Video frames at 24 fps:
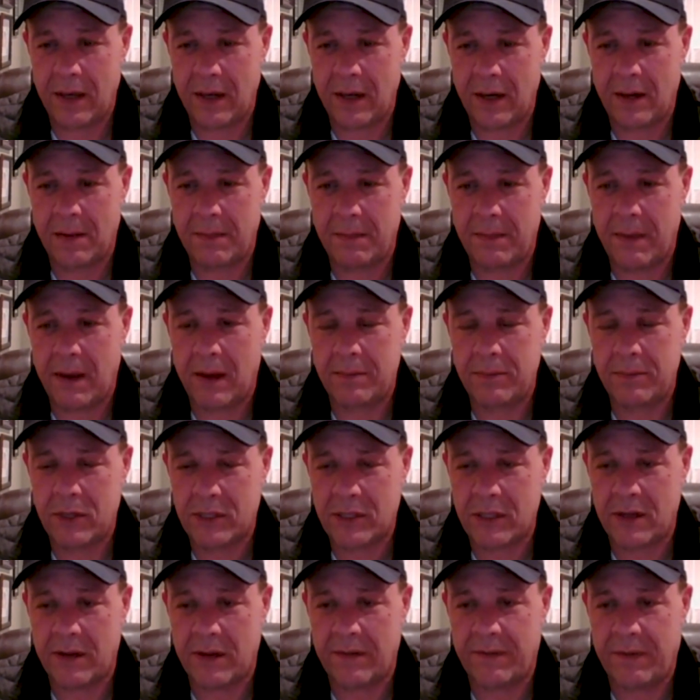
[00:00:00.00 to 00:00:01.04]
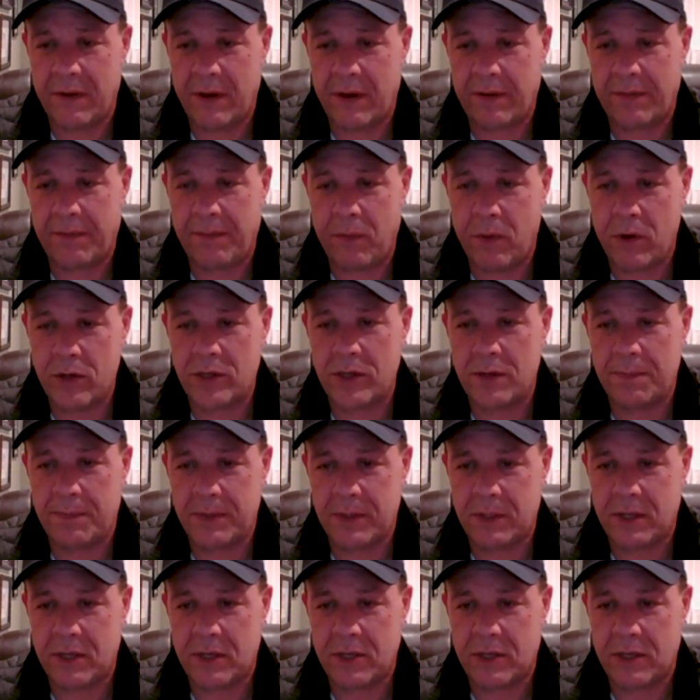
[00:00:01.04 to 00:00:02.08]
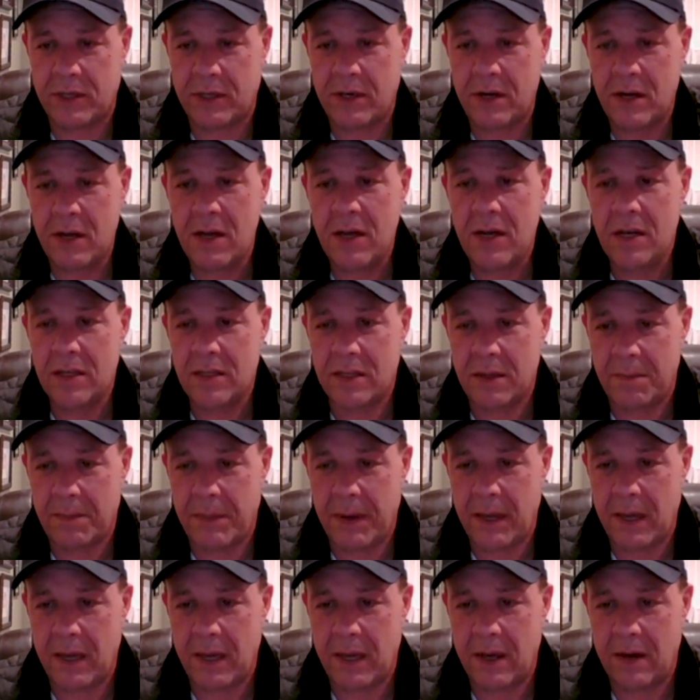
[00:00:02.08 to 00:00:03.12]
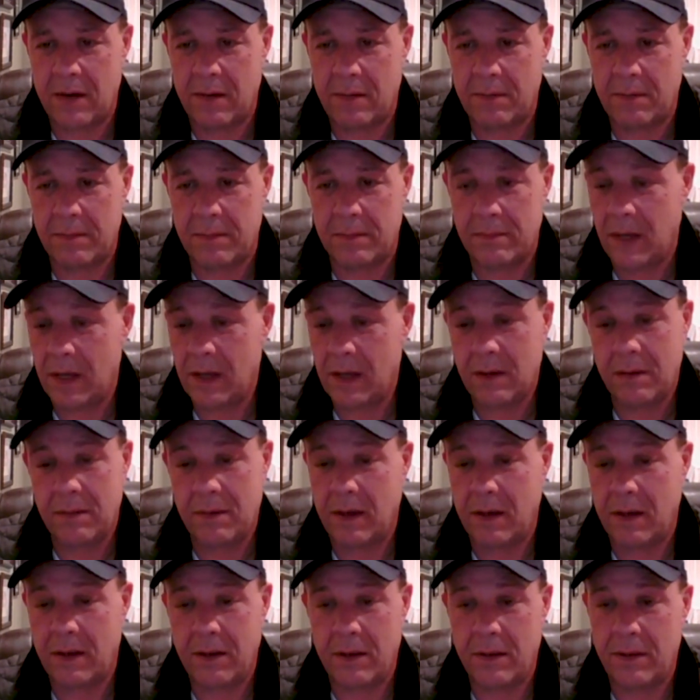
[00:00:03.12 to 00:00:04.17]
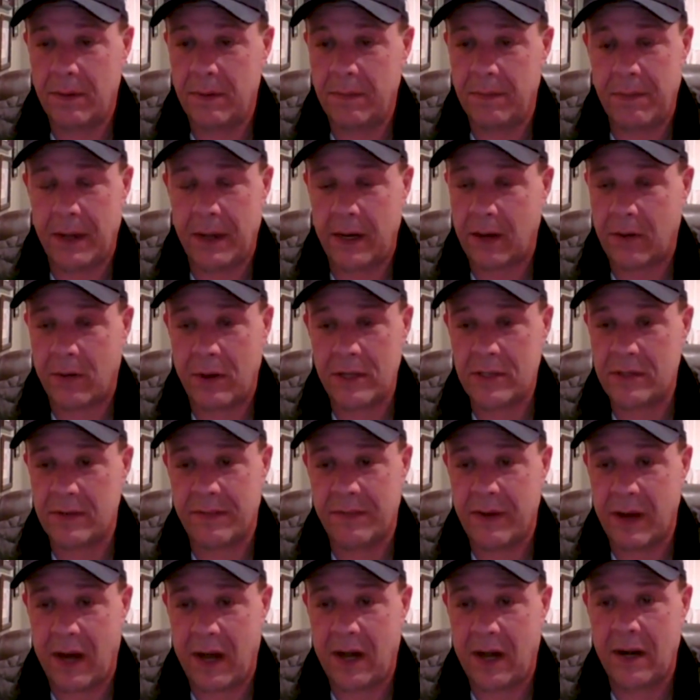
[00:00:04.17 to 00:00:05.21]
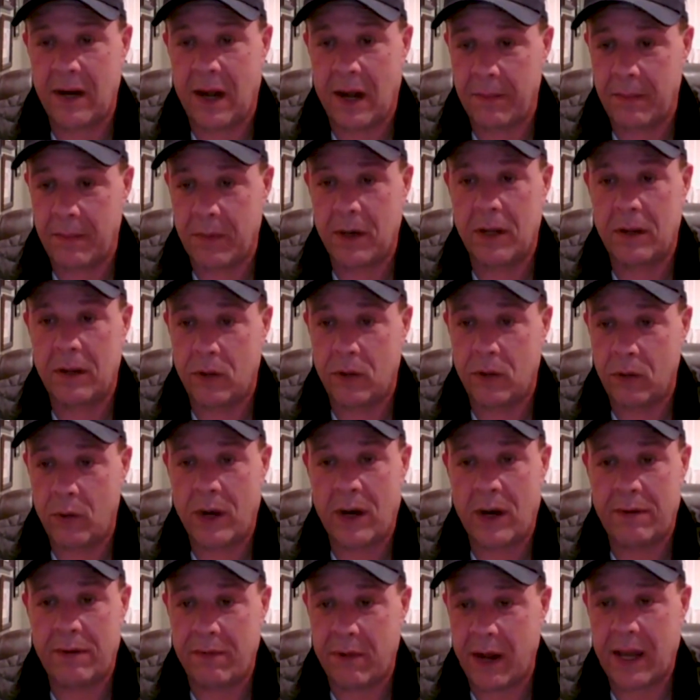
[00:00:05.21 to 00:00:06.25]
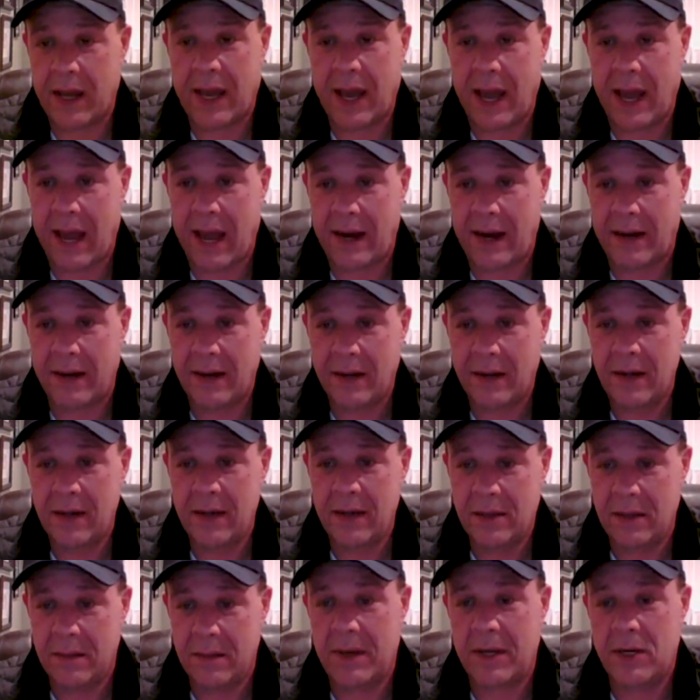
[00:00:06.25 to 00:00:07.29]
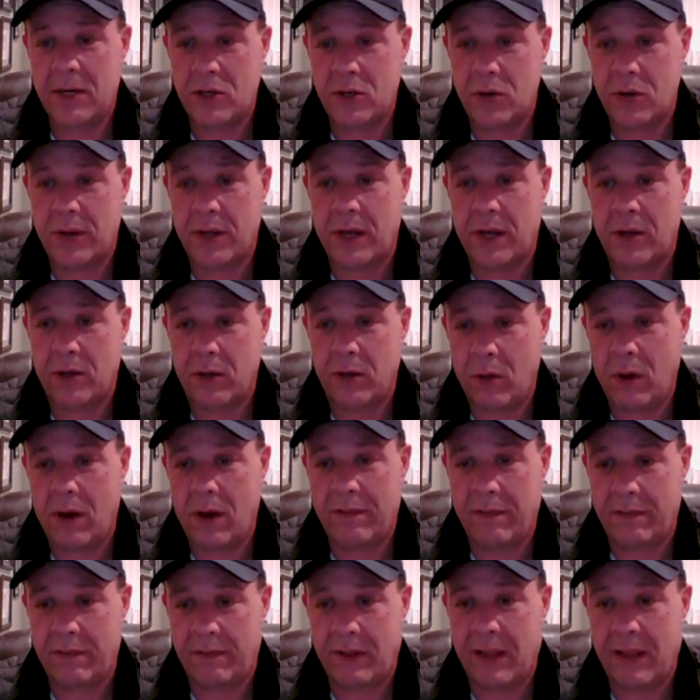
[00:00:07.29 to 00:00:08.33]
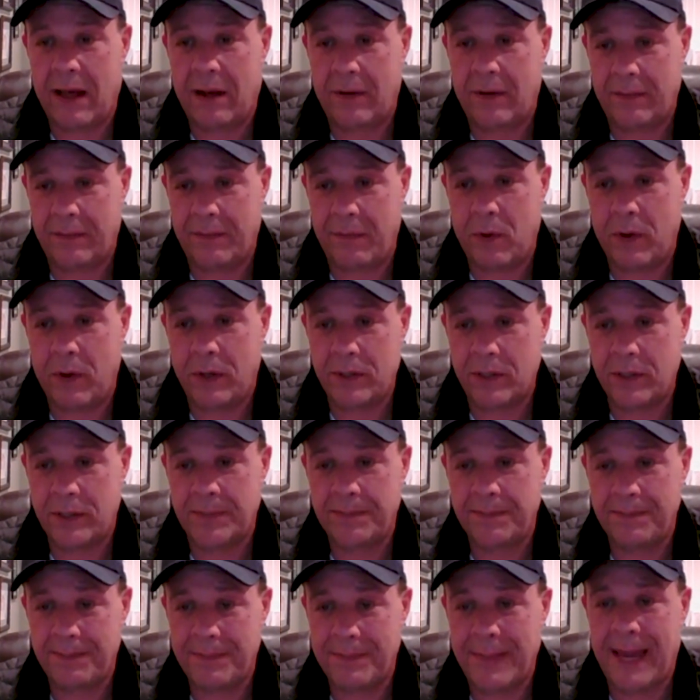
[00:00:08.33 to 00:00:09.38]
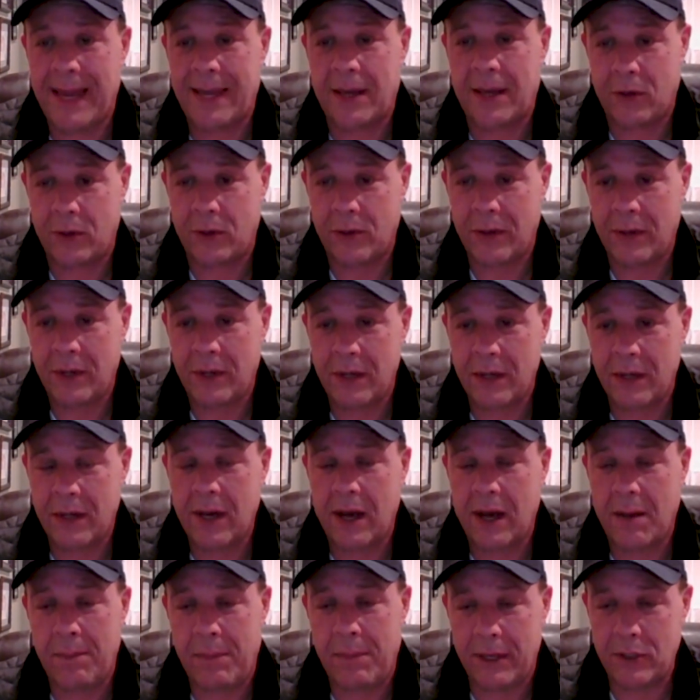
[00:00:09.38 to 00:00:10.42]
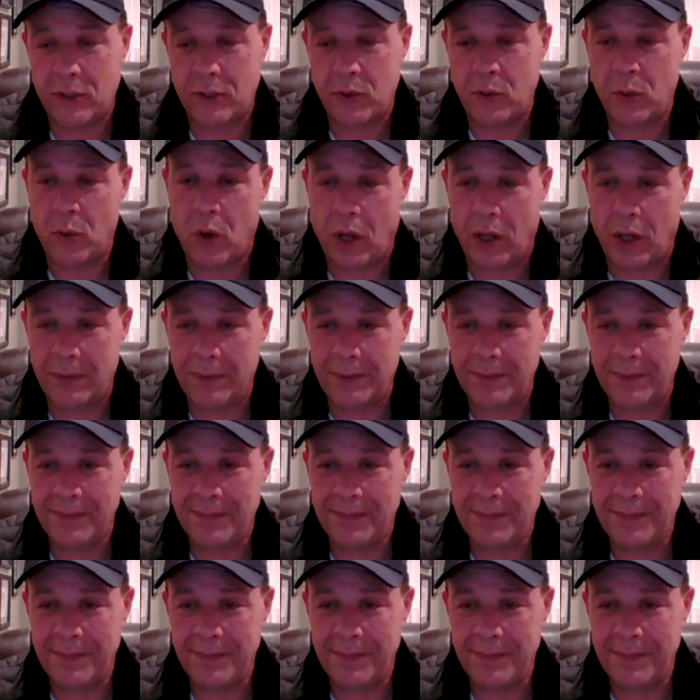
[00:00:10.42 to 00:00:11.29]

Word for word: And I'm, I'm just in a very fortunate position to be here. And uh, by the grace of God, I'm going to do whatever I can to make sure that you have a loud voice. Thank you. God bless you all.